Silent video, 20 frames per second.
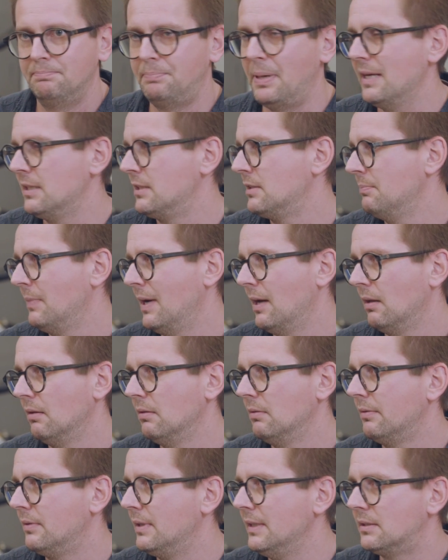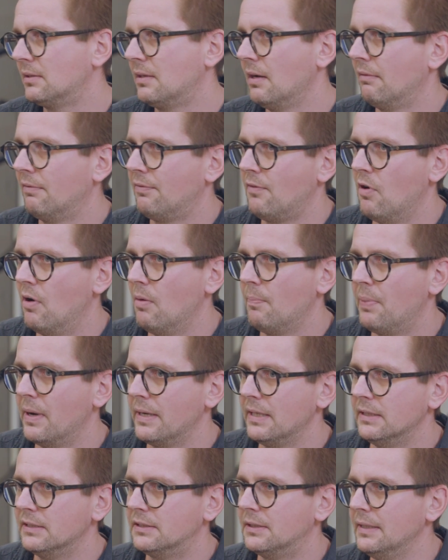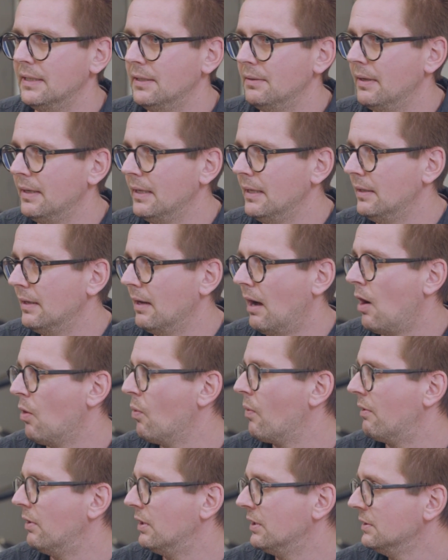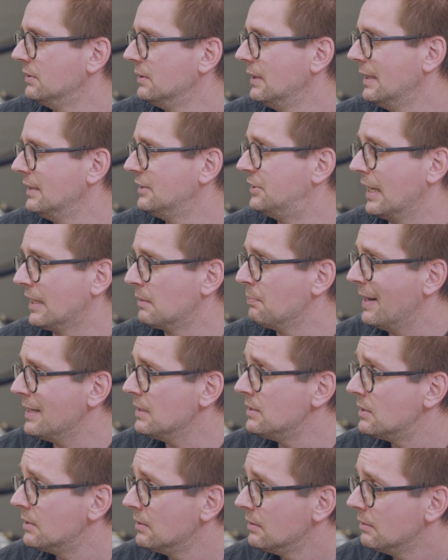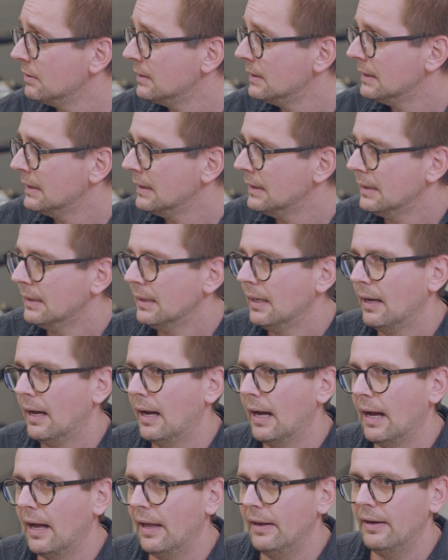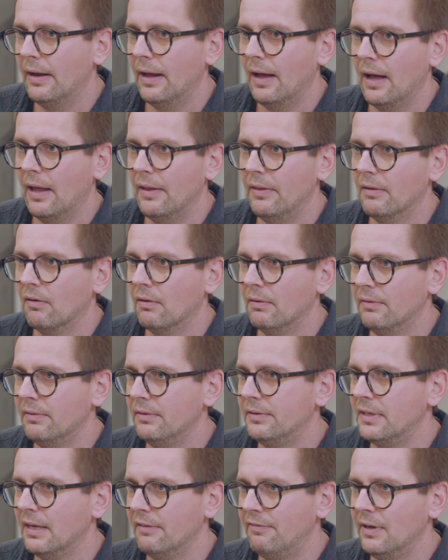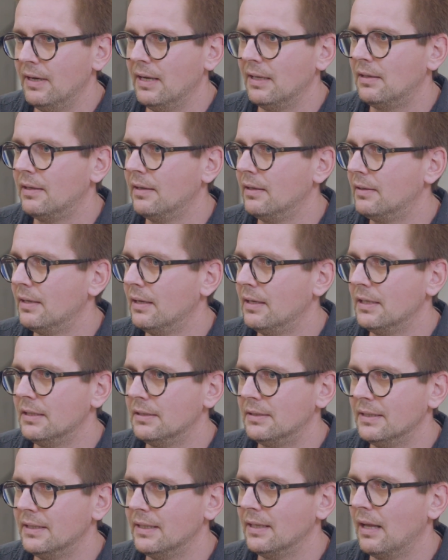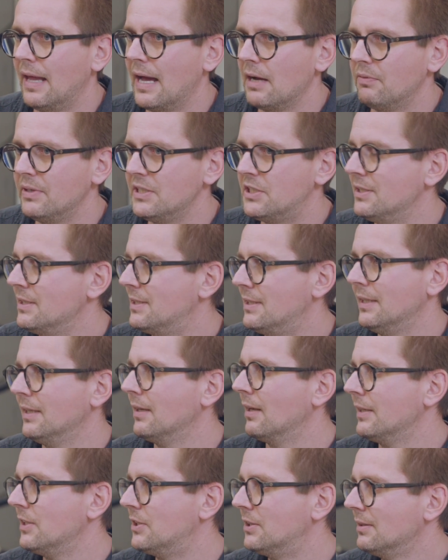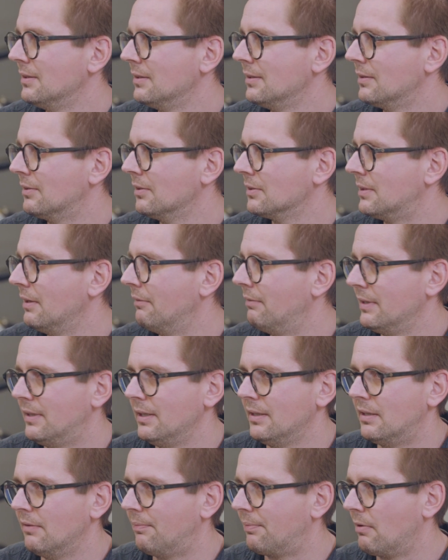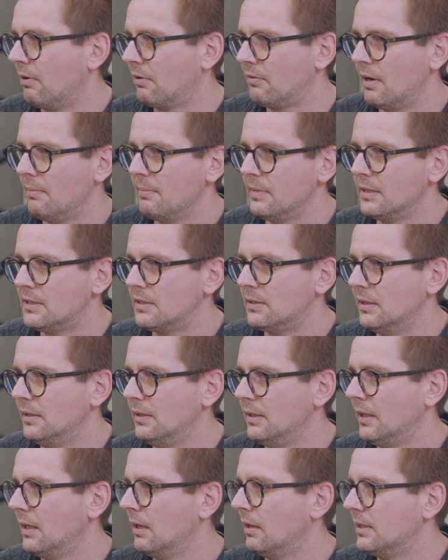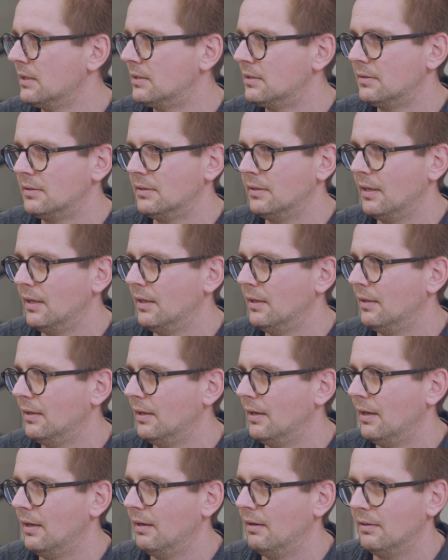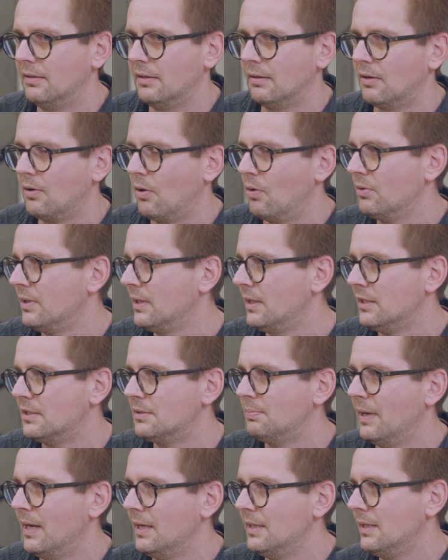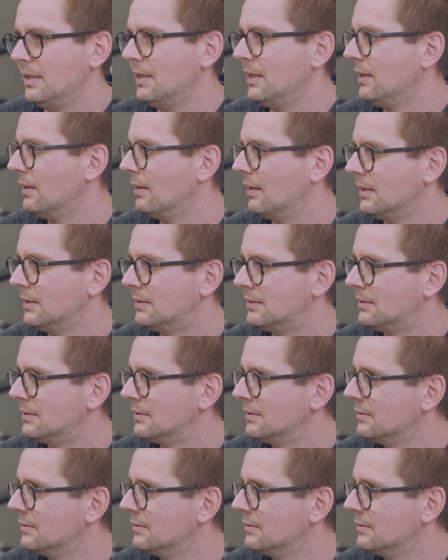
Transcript: Besmel, these kind of companies in our segment. Mm-hmm. And definitely the language is English, because everything, the program is in English, the coding is made in English,